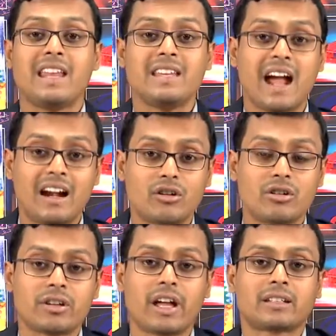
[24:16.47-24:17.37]
Any
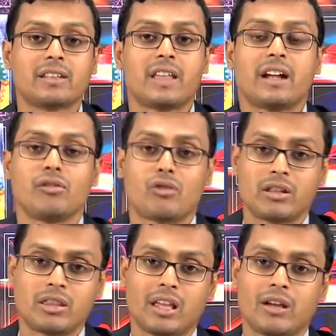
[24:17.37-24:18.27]
aldol reaction that you
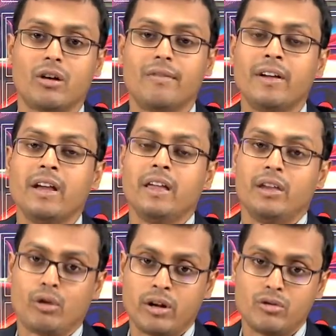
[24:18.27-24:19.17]
can think of,
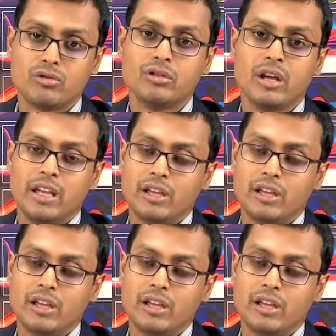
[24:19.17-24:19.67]
you can do.